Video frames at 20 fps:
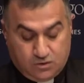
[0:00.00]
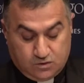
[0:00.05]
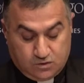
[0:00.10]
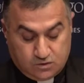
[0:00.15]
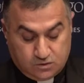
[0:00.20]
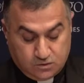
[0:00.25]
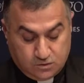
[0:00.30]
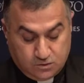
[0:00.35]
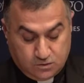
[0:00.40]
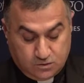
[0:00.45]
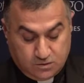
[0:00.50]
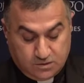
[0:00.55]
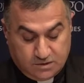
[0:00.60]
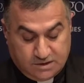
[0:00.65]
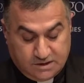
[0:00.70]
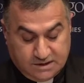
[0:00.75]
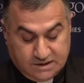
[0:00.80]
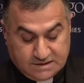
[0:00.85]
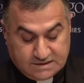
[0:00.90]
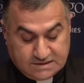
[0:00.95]
to
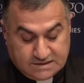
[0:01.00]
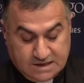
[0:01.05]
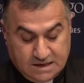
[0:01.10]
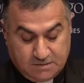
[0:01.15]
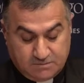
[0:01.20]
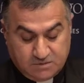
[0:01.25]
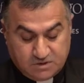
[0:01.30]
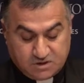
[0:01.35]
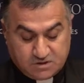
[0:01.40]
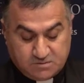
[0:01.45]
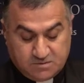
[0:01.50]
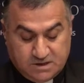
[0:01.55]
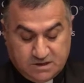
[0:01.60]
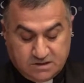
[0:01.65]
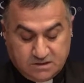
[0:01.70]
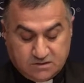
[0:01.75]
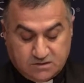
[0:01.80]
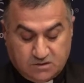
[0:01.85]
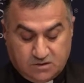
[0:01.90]
the establishment